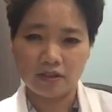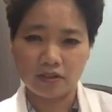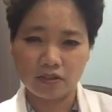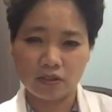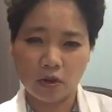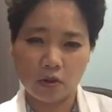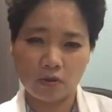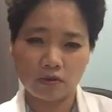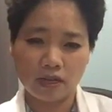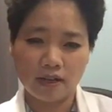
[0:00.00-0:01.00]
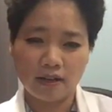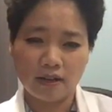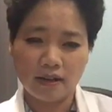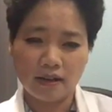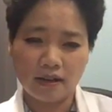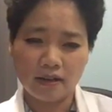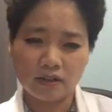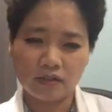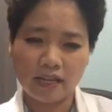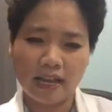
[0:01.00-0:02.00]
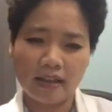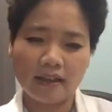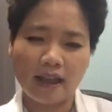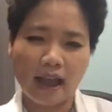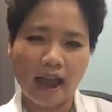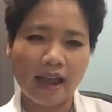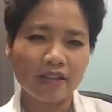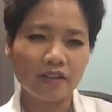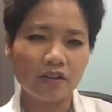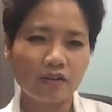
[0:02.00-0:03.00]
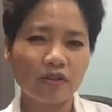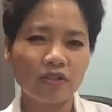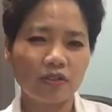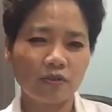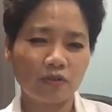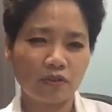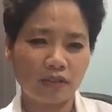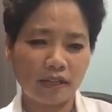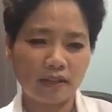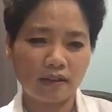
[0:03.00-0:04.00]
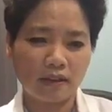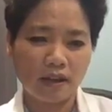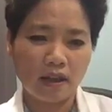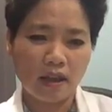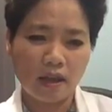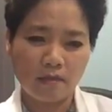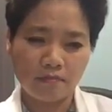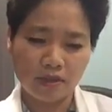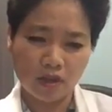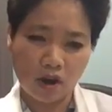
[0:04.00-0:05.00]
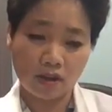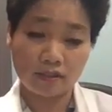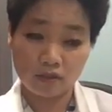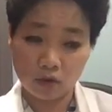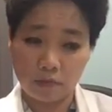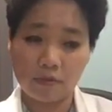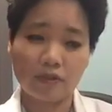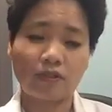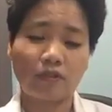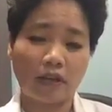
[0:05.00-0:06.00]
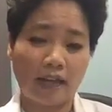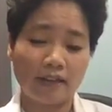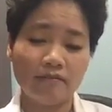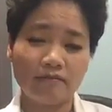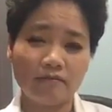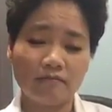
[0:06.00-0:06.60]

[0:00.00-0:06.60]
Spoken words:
So today, I encourage you to think beyond your personal life,